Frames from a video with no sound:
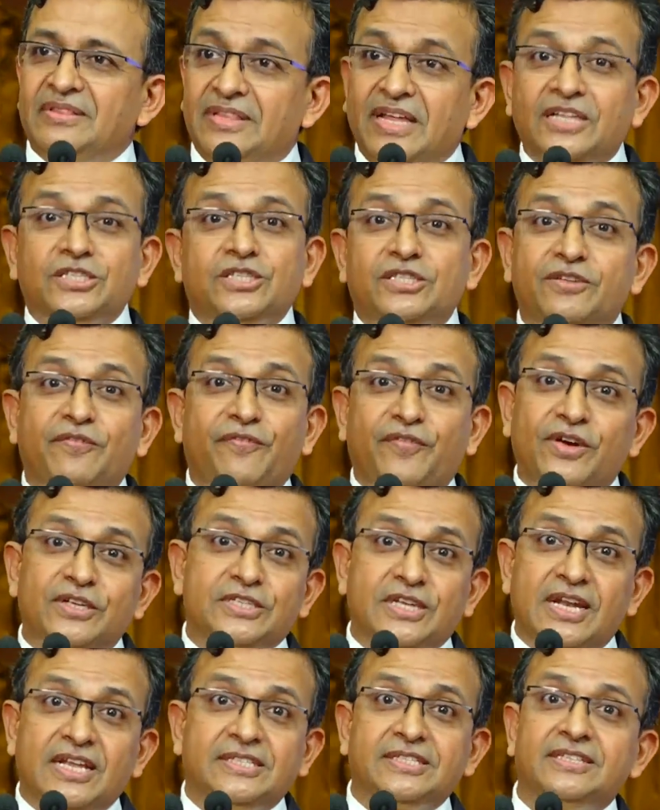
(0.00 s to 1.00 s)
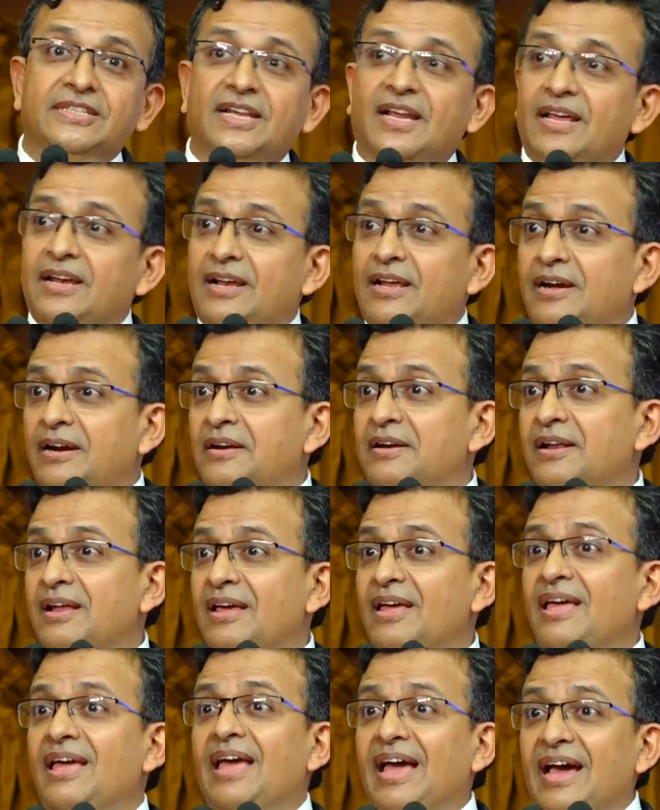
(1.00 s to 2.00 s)
That's the first lesson that I learned
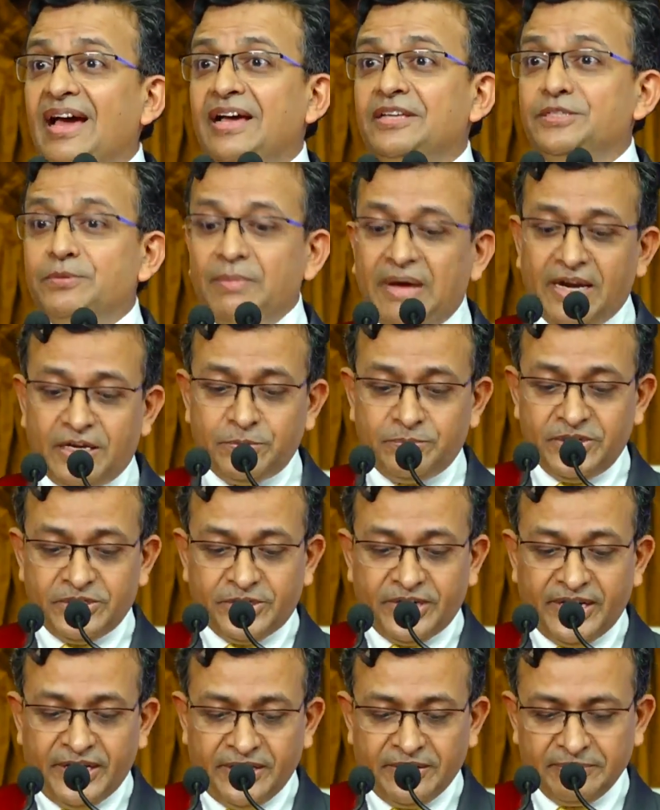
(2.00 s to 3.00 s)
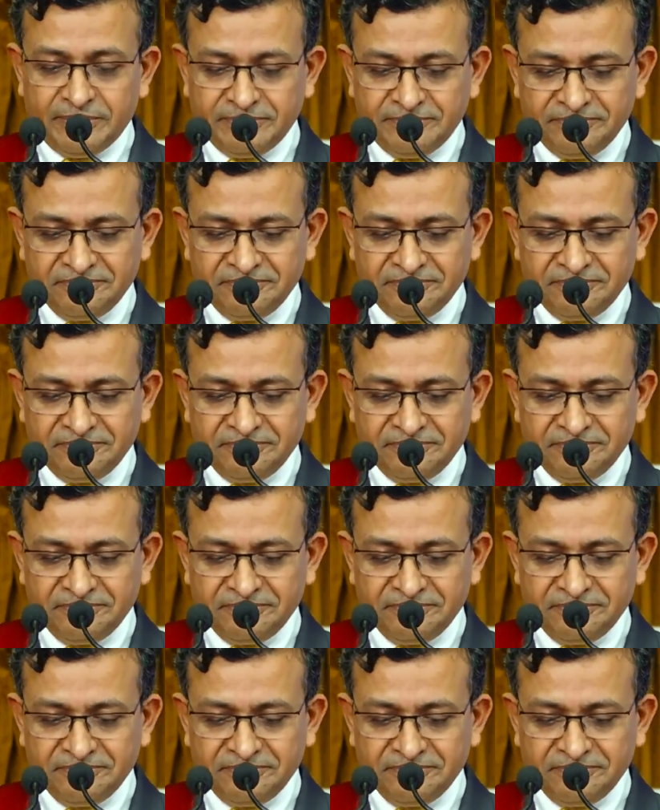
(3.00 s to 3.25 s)
as a management trainee.